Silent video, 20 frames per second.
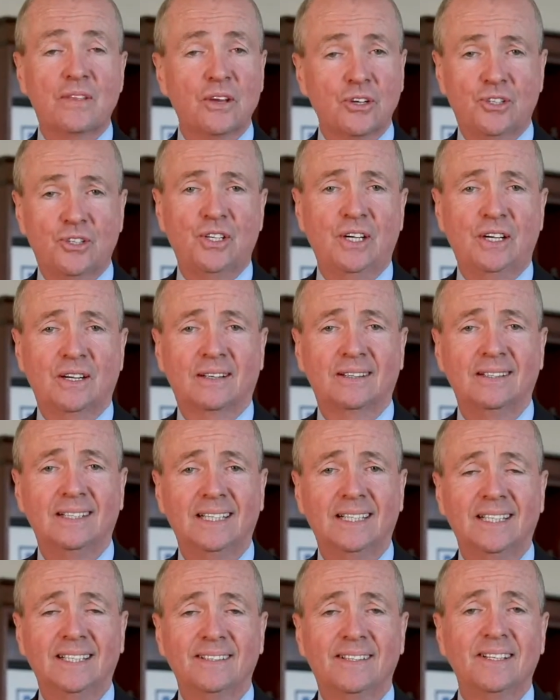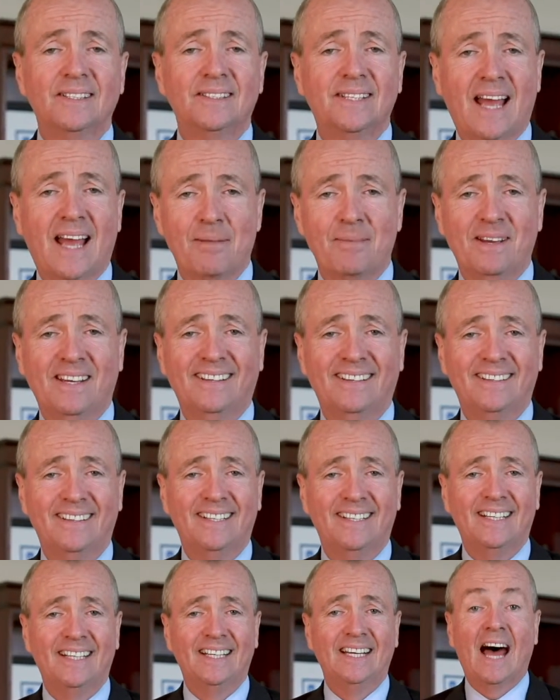this year than Tammy.
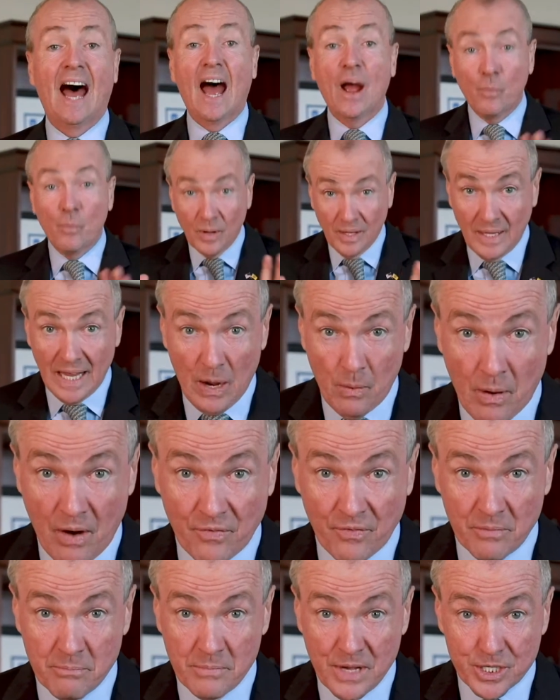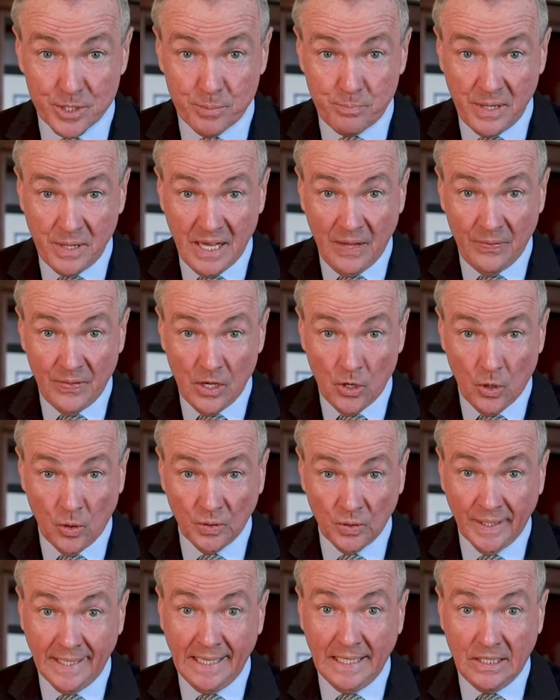I will, however, miss being the
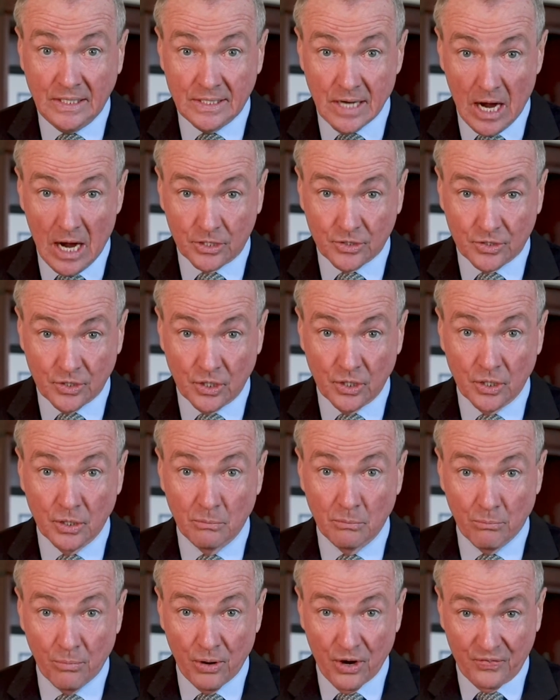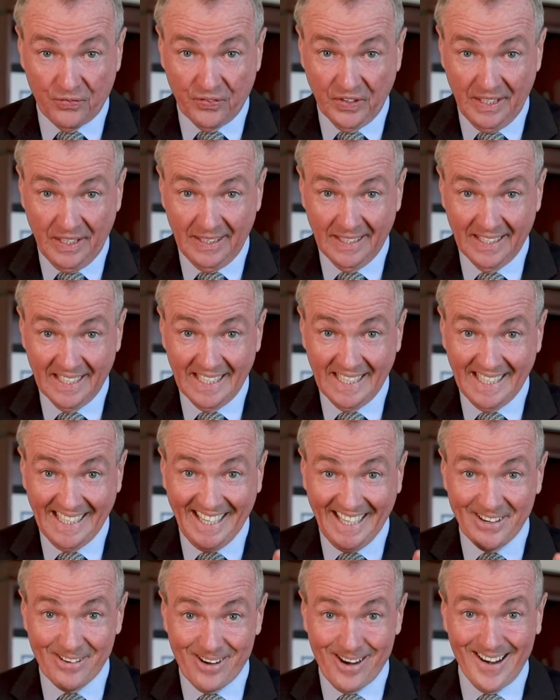only Dr. Murphy
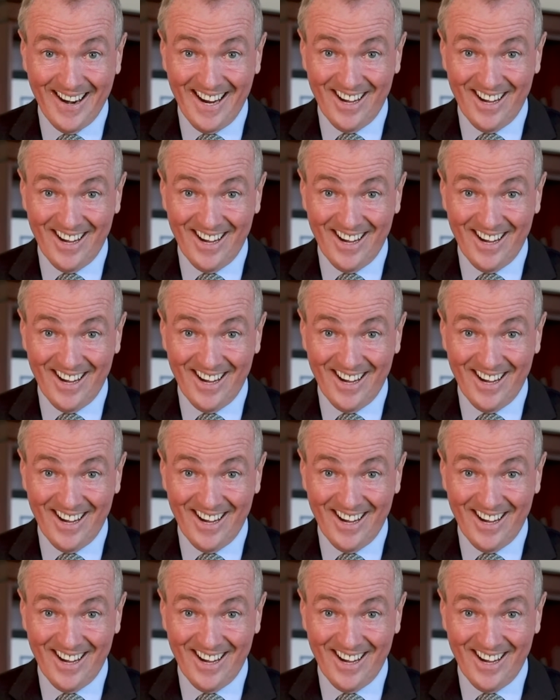in our